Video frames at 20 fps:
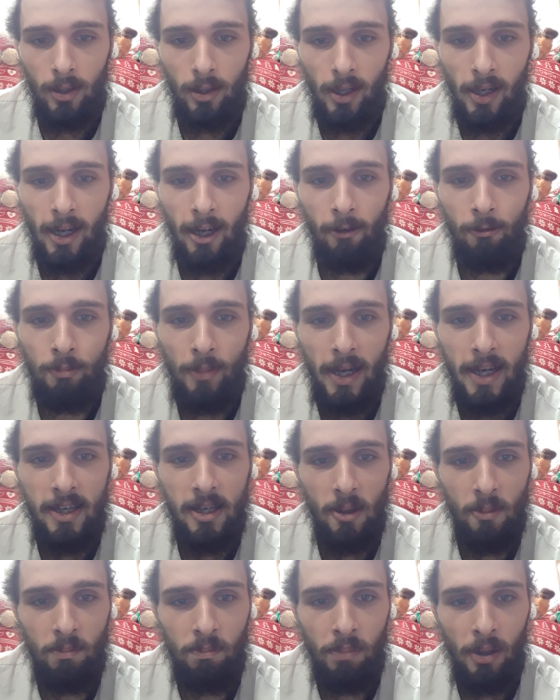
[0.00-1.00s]
I have
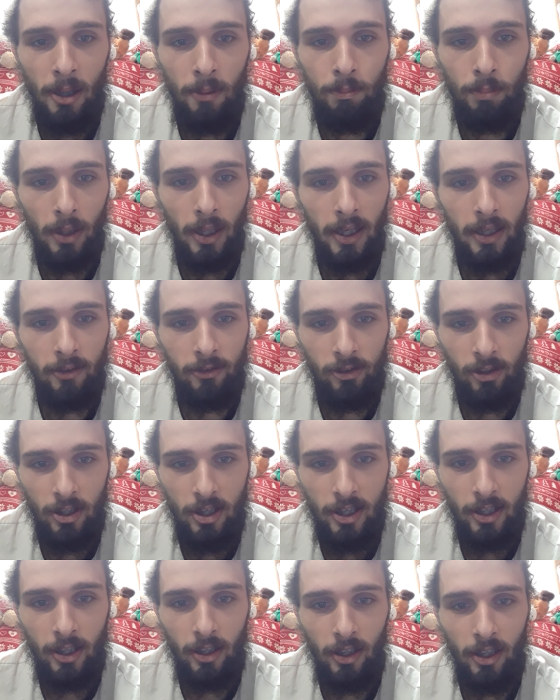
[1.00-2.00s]
made it public so
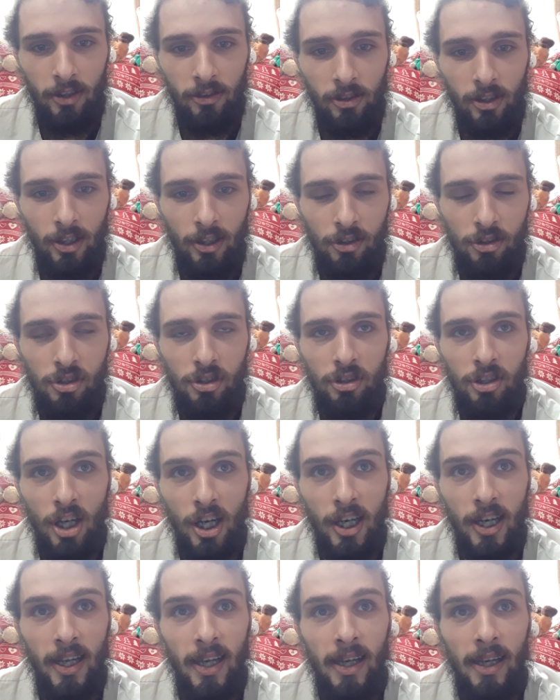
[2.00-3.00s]
you guys can
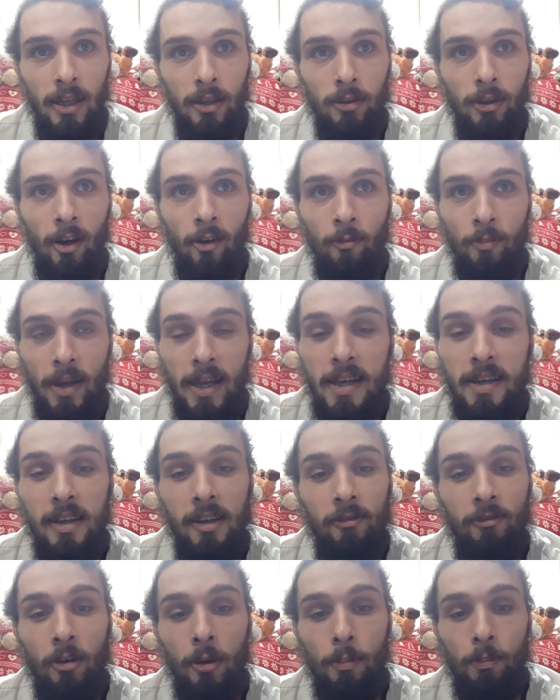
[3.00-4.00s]
check it out. I've made
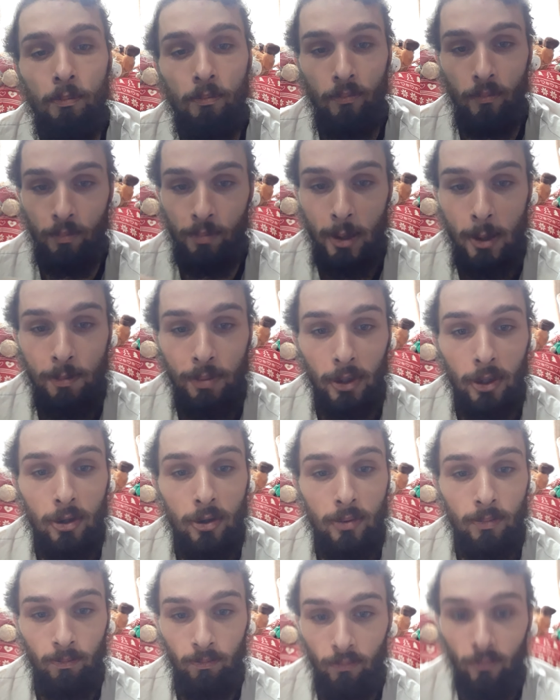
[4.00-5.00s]
it for people
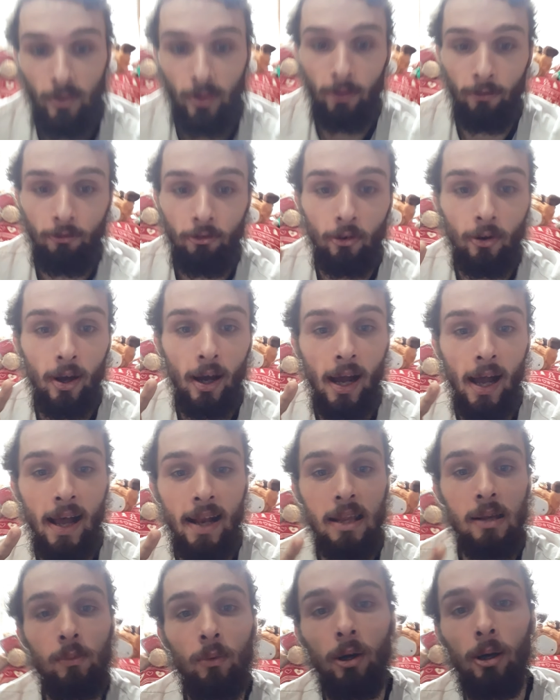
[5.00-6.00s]
who, for
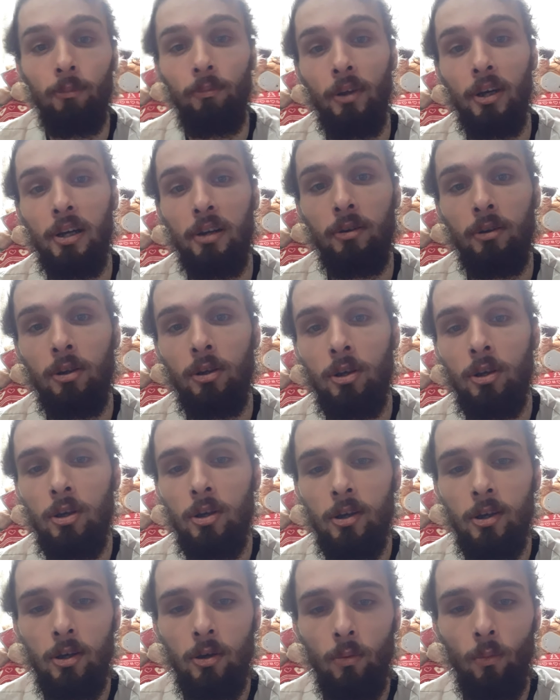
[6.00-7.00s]
anyone that
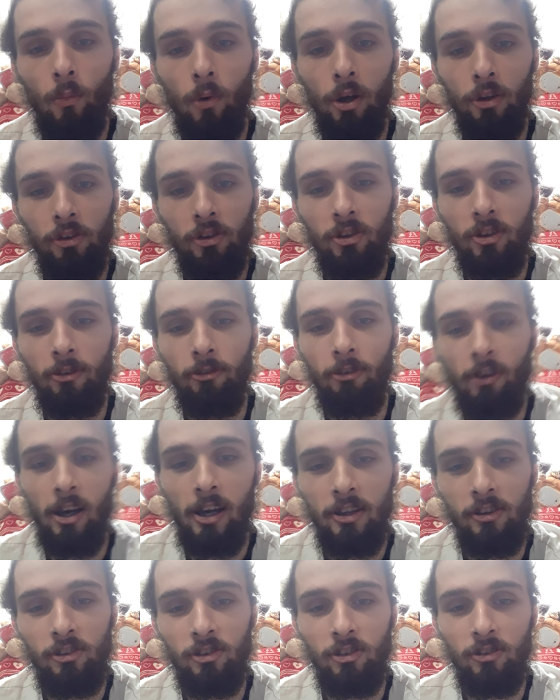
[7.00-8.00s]
wants to
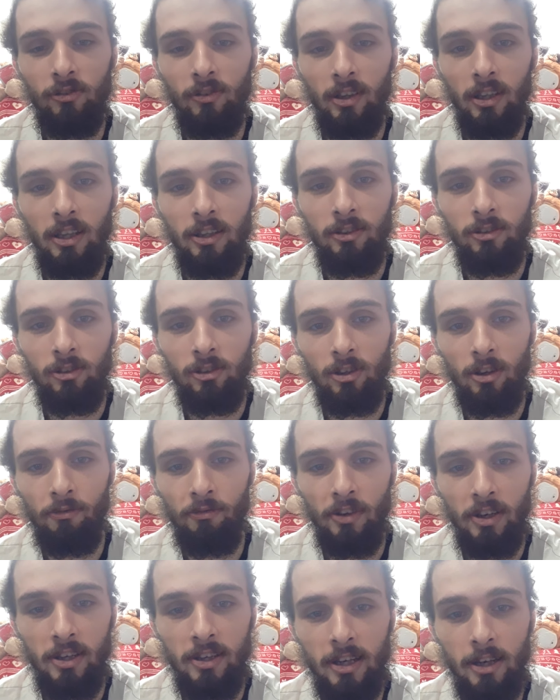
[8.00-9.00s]
find
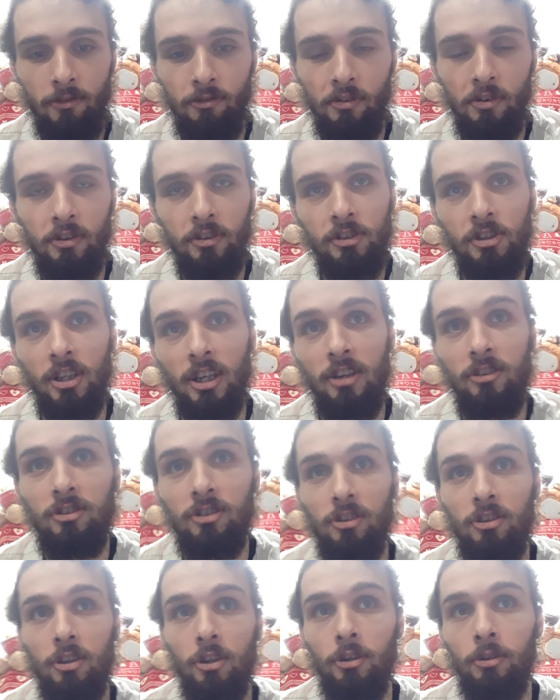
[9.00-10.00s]
something different to
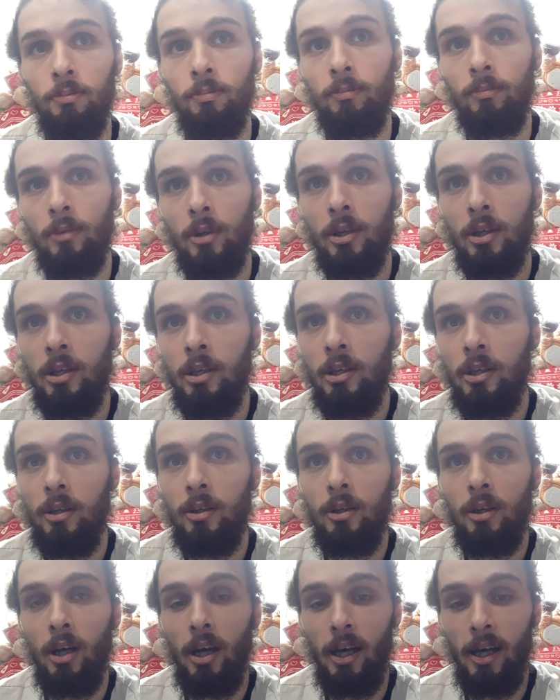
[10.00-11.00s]
listen to
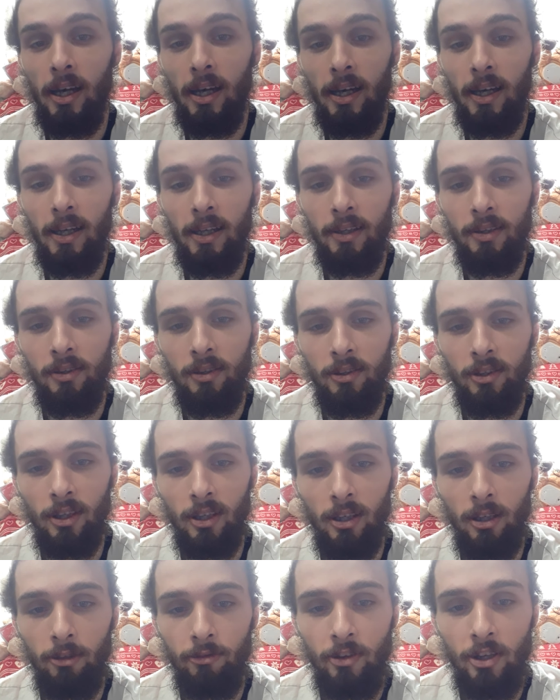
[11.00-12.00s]
and
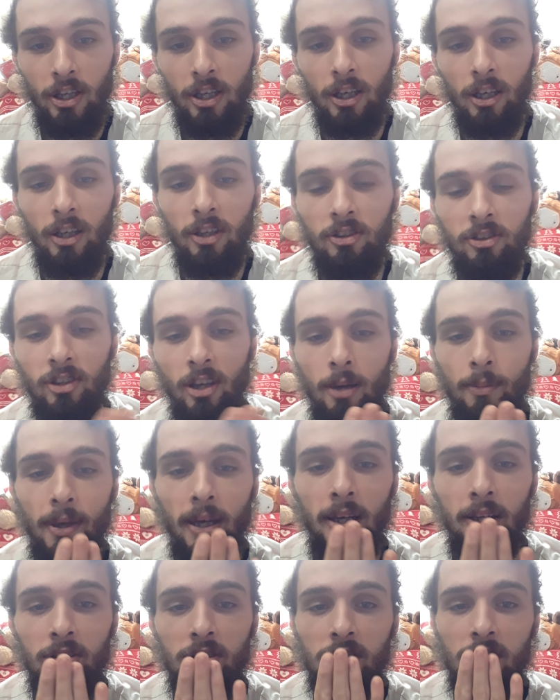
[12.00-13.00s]
I love you guys so
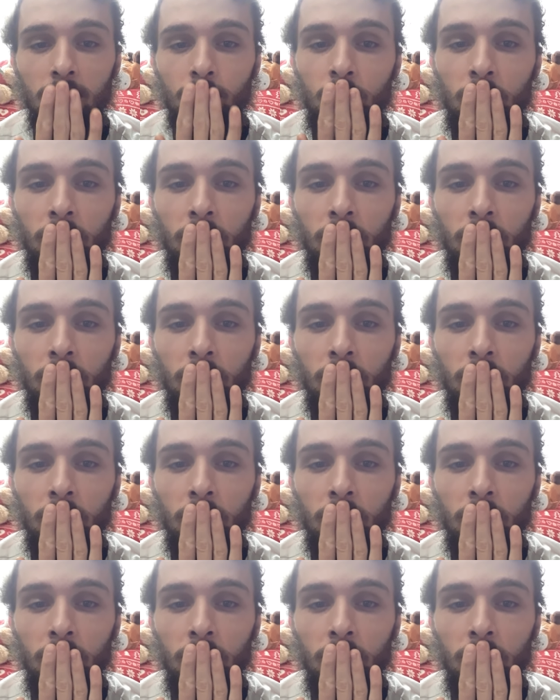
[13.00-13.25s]
much.